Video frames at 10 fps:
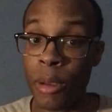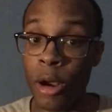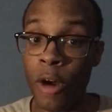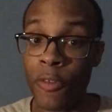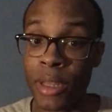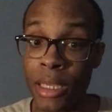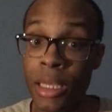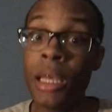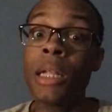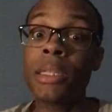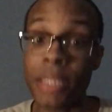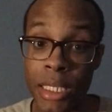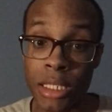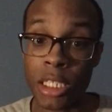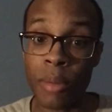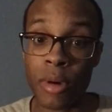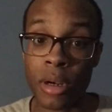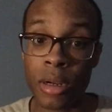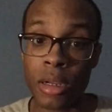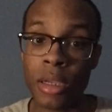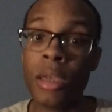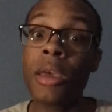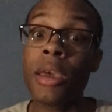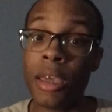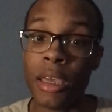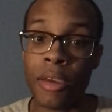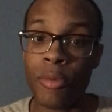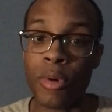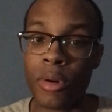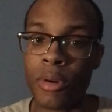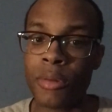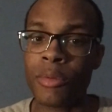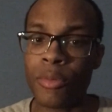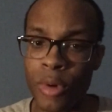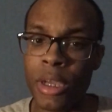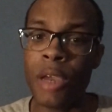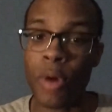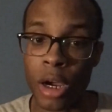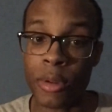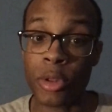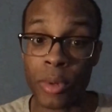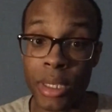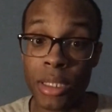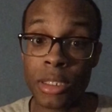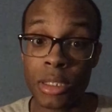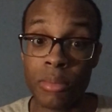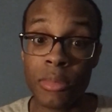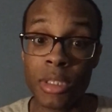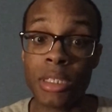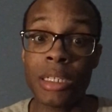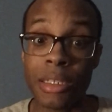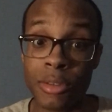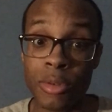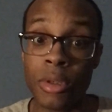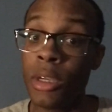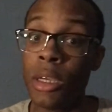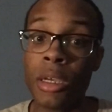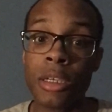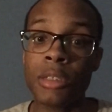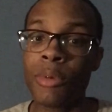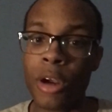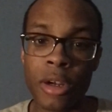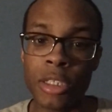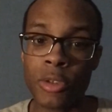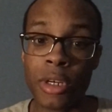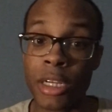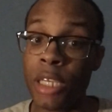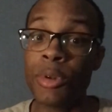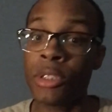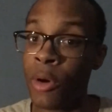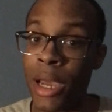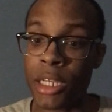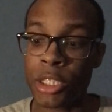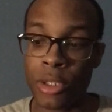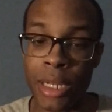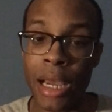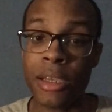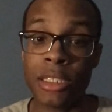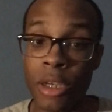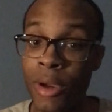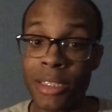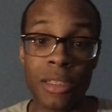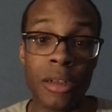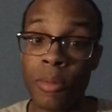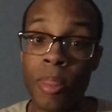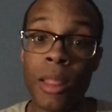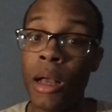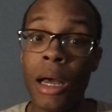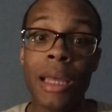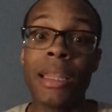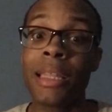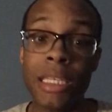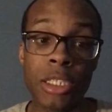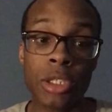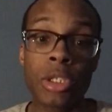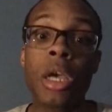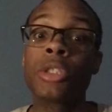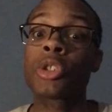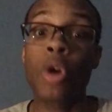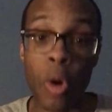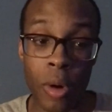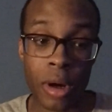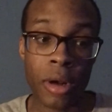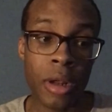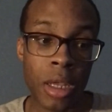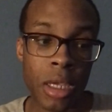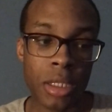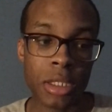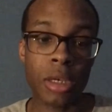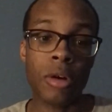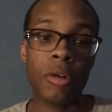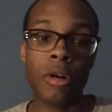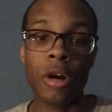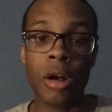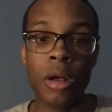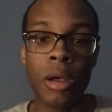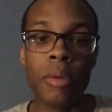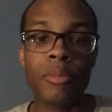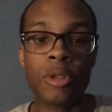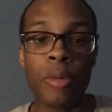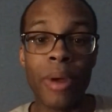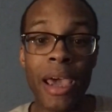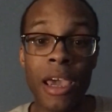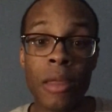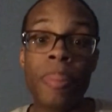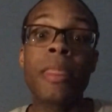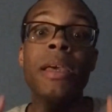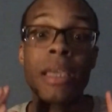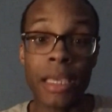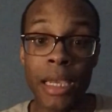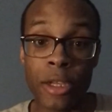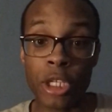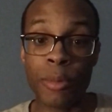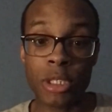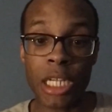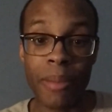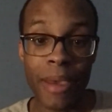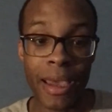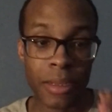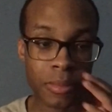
Hopefully this summer, it, he work on the threes, because early in his career he was known as a shooter. Now he's known as an elite scorer. So Brad, get your 3-point shot back.